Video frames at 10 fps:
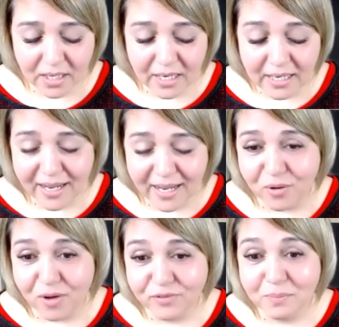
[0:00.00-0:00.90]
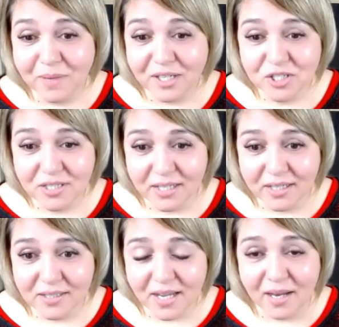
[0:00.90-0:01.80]
Anyhow, after much
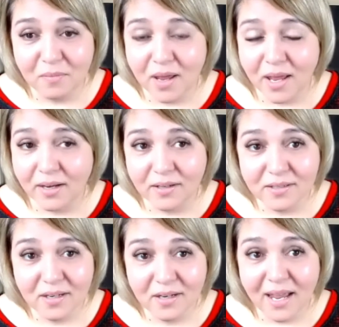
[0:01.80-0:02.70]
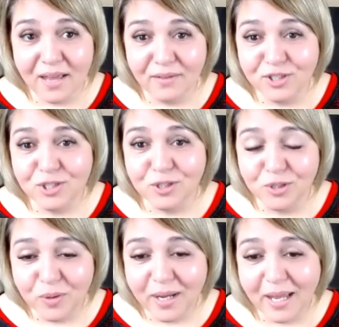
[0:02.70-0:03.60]
tears and having to
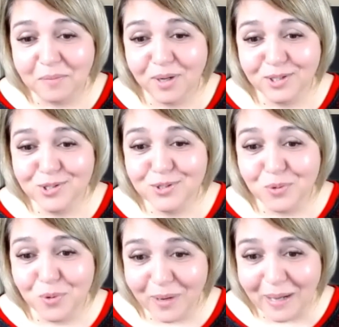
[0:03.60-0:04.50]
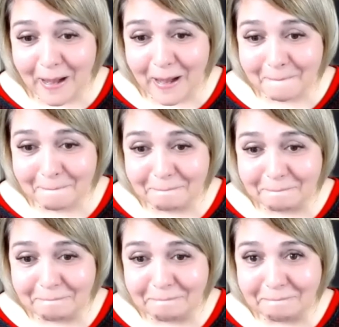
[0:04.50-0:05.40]
look at my story
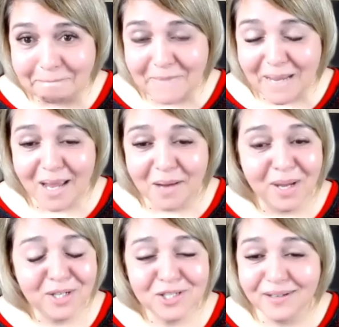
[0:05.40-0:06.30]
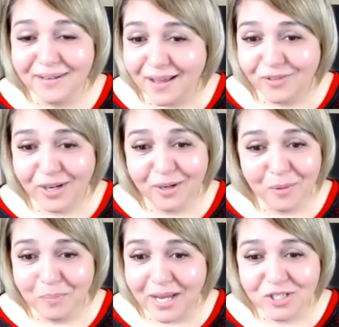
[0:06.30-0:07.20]
and much love and
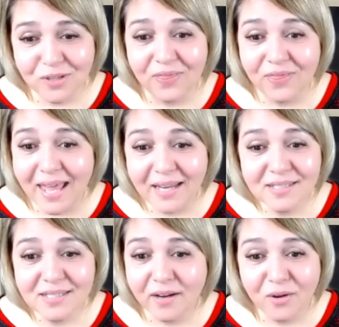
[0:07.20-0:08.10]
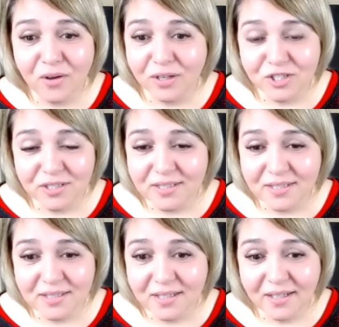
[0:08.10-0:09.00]
compassion, that psychologist,